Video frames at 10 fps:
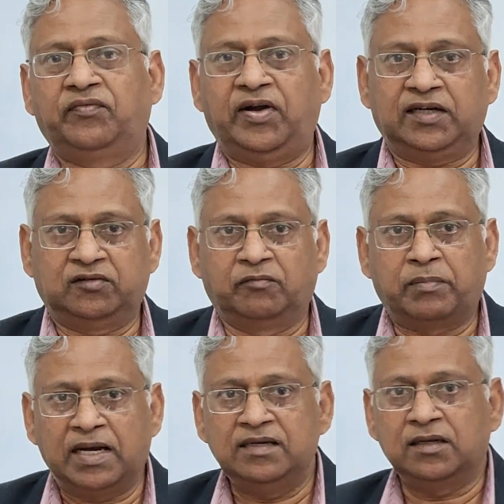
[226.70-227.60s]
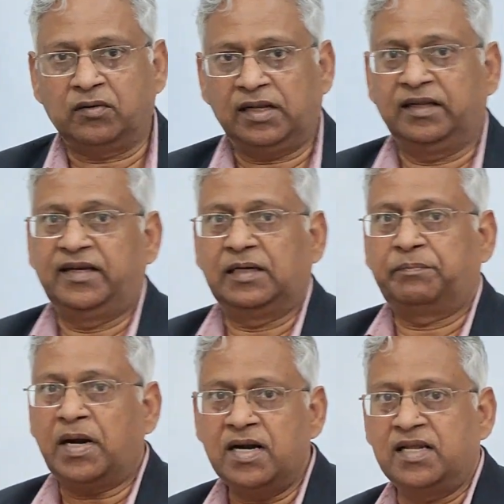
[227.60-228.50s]
effect of binder on aggregate
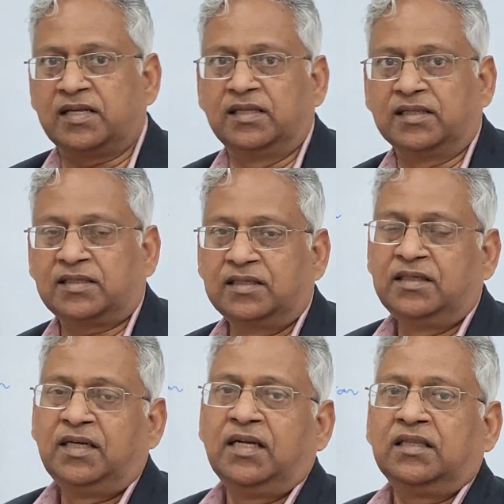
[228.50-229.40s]
particles,